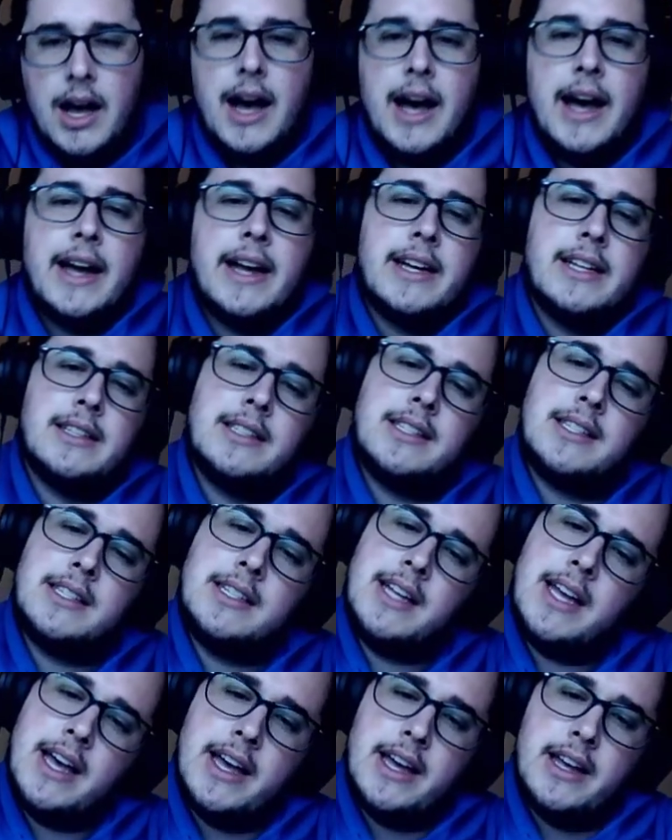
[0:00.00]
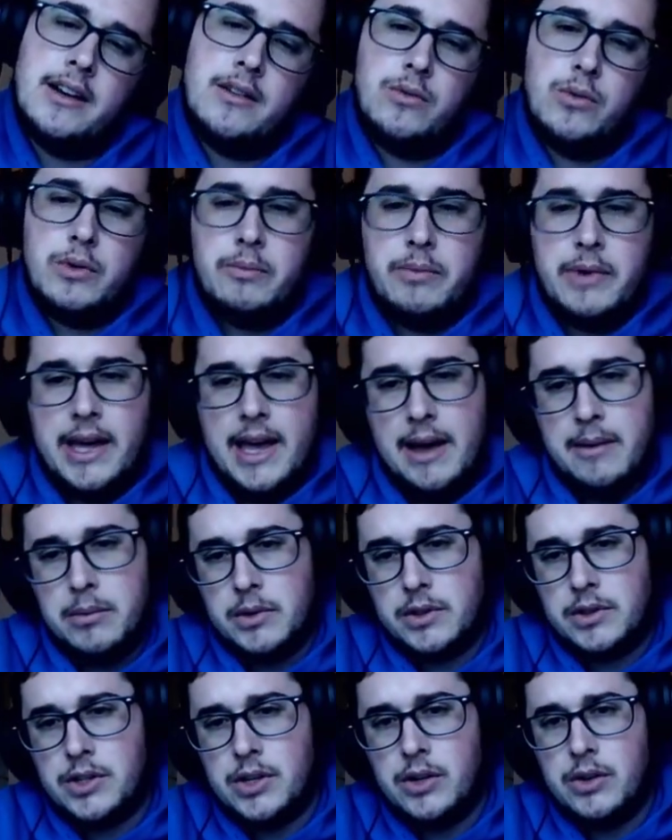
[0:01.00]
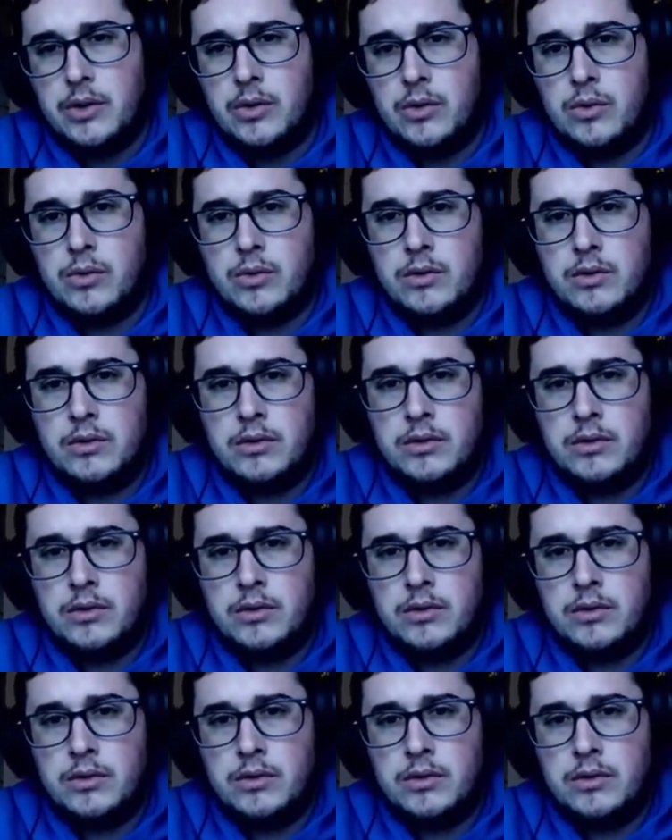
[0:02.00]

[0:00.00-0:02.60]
I instead would be able to...